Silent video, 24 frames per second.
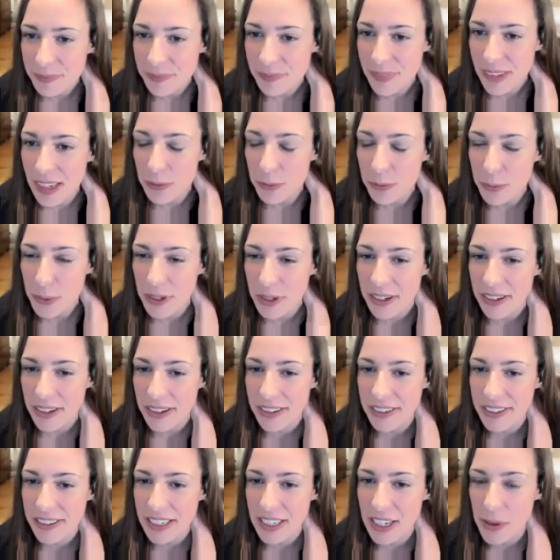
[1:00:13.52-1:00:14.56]
if
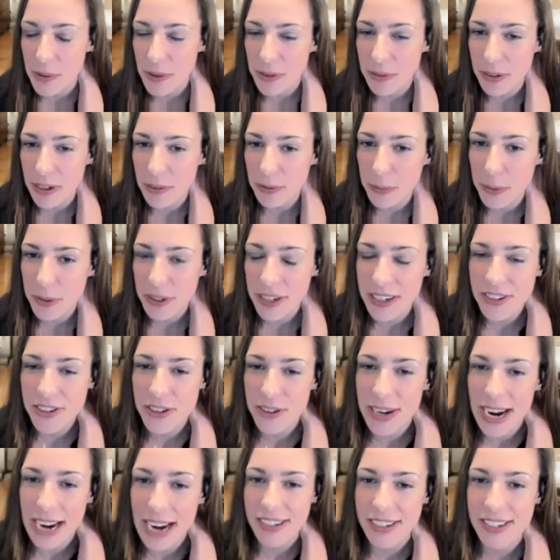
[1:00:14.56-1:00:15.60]
we're, you know, if we're
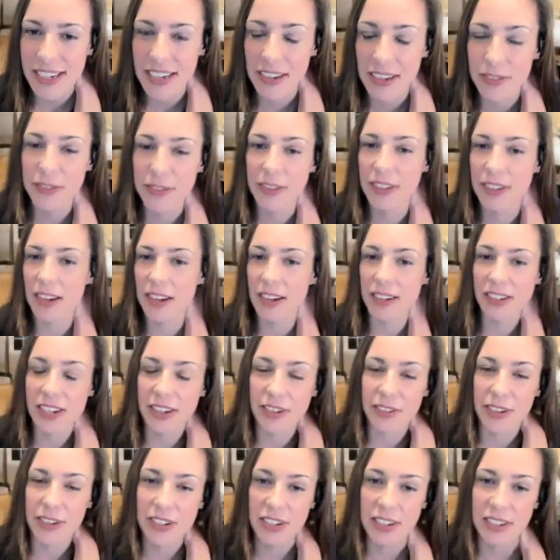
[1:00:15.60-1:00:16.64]
interacting, if the young
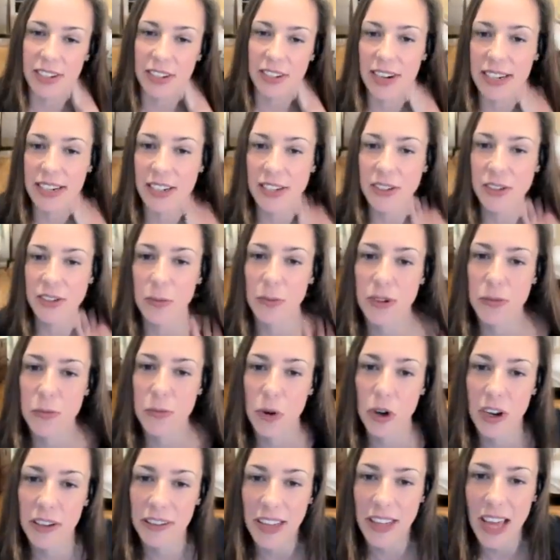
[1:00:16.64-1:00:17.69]
generation is interacting so much
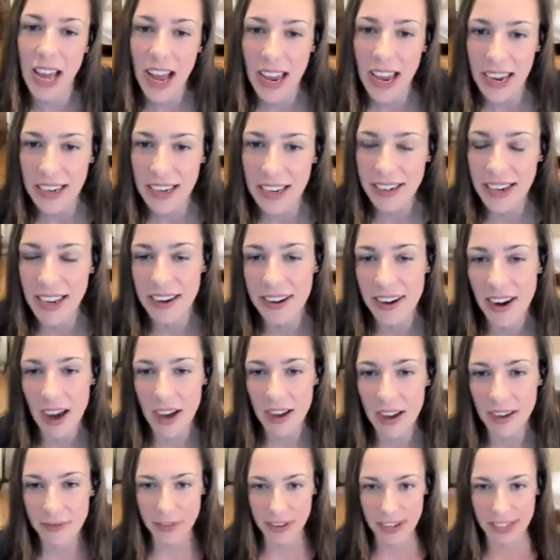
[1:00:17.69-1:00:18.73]
more online and
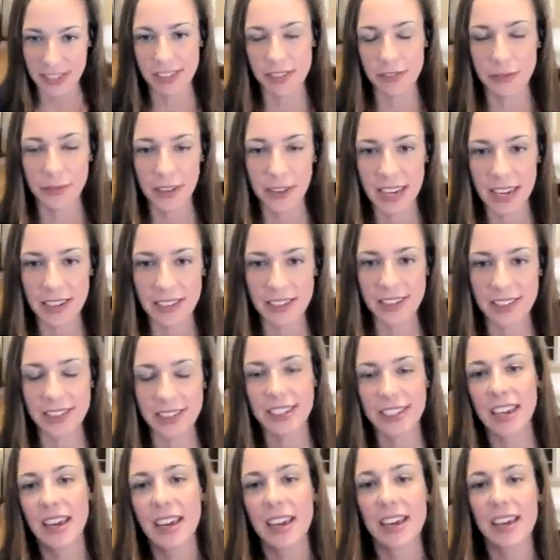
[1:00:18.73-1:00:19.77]
not face to face,
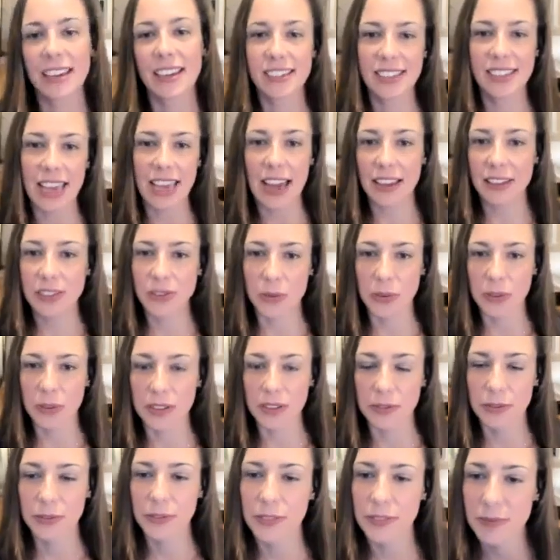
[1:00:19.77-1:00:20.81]
is that sort
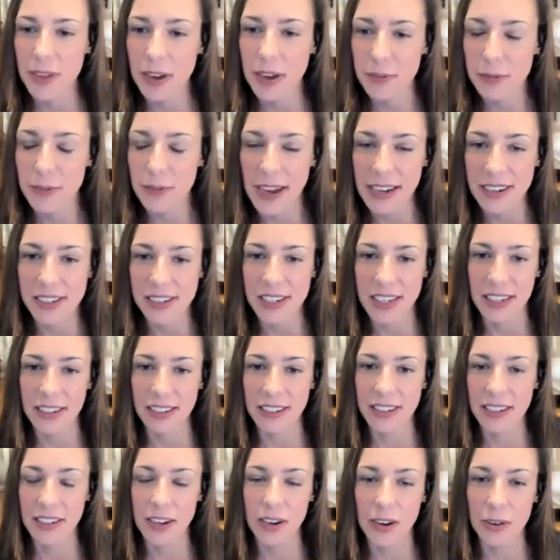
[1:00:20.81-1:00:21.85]
of
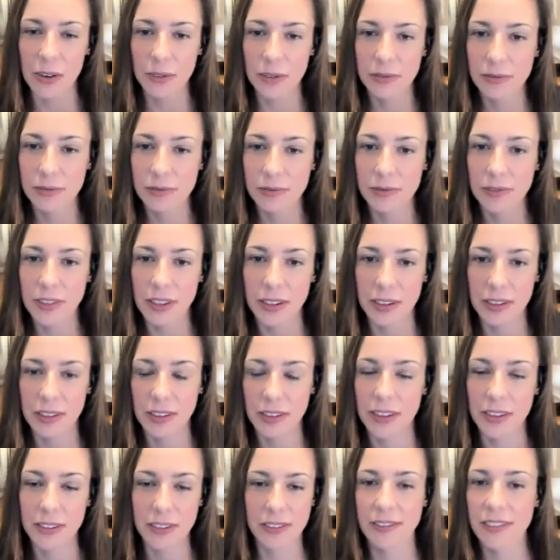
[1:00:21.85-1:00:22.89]
affecting, you know,
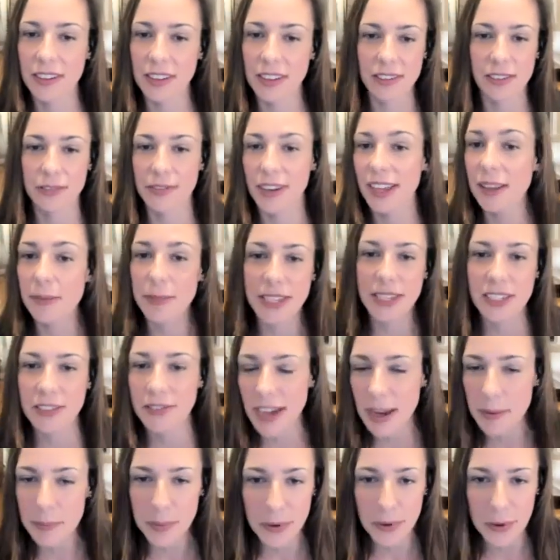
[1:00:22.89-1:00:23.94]
the development of
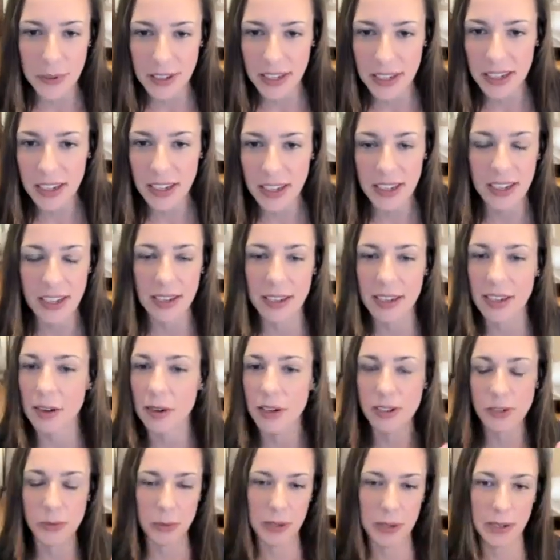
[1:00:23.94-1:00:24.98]
empathy, you know,
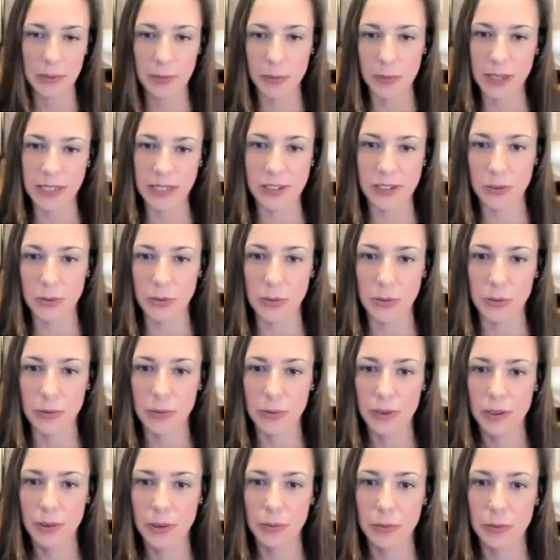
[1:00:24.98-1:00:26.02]
because we do
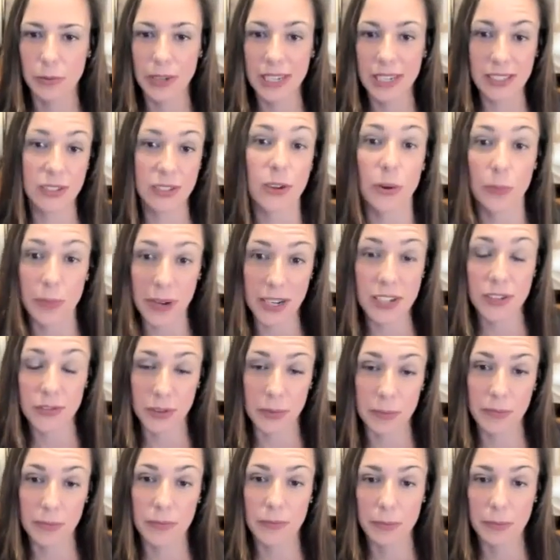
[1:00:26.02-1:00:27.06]
read so much
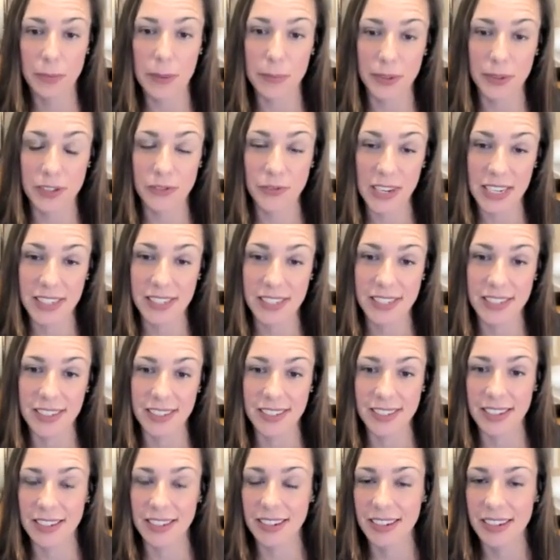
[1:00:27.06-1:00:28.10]
from people's
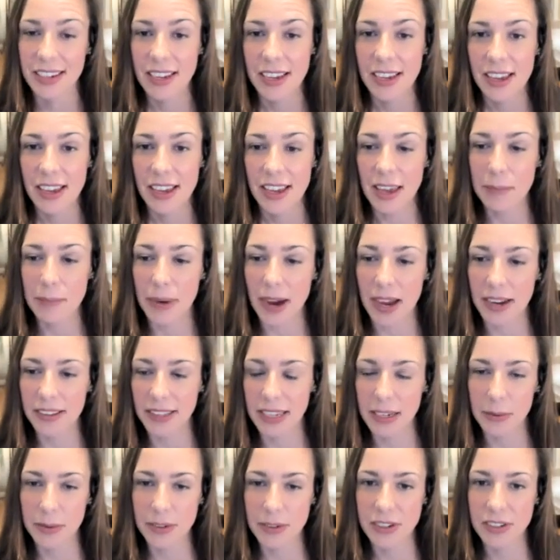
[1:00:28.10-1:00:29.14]
faces and body
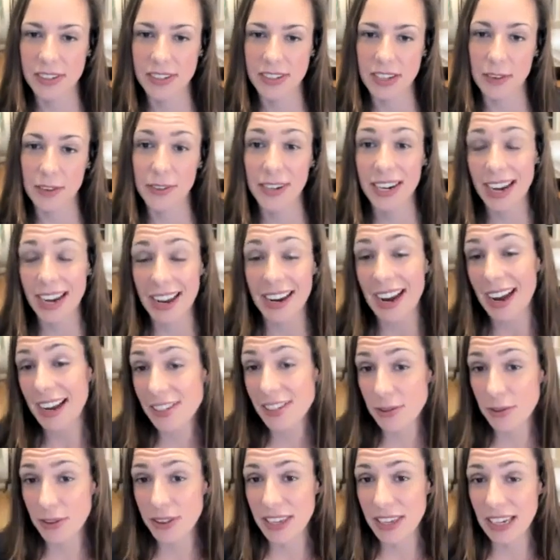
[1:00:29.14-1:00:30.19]
language and stuff. And I
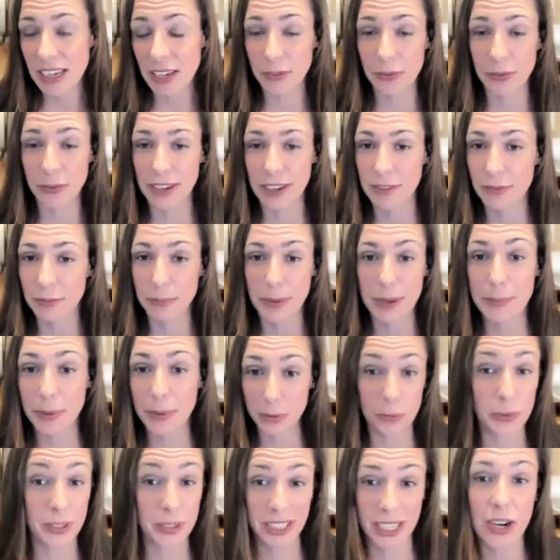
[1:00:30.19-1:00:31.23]
do think if
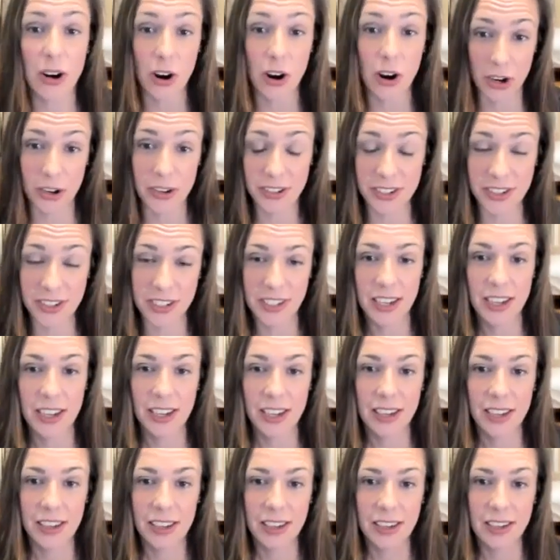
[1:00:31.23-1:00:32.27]
people really aren't
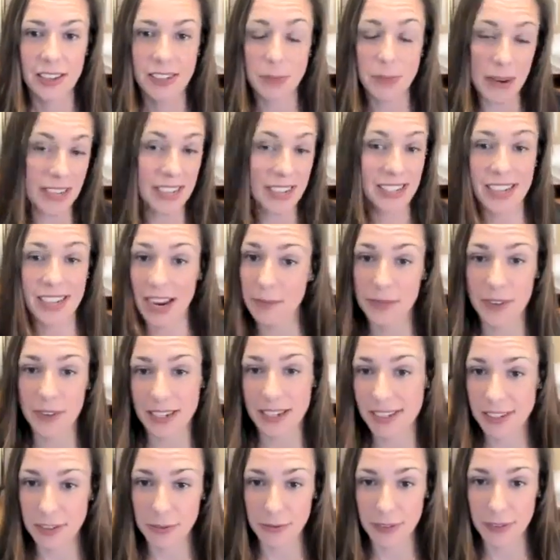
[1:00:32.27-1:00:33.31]
spending time
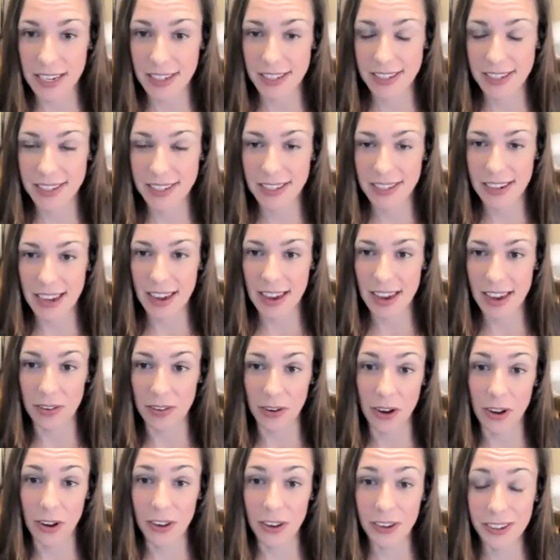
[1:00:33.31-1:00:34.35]
face to face at
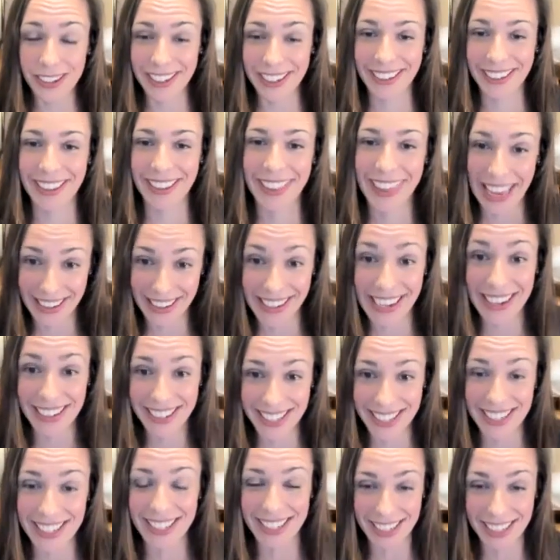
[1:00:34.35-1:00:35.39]
all, then
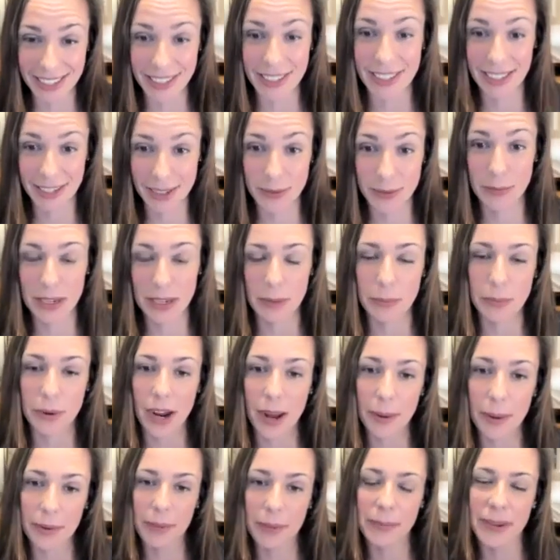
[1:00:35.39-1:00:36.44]
yes, this would be a
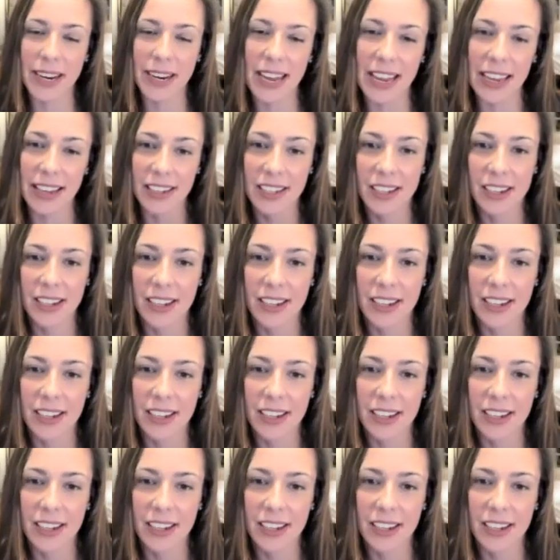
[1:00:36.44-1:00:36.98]
problem. But I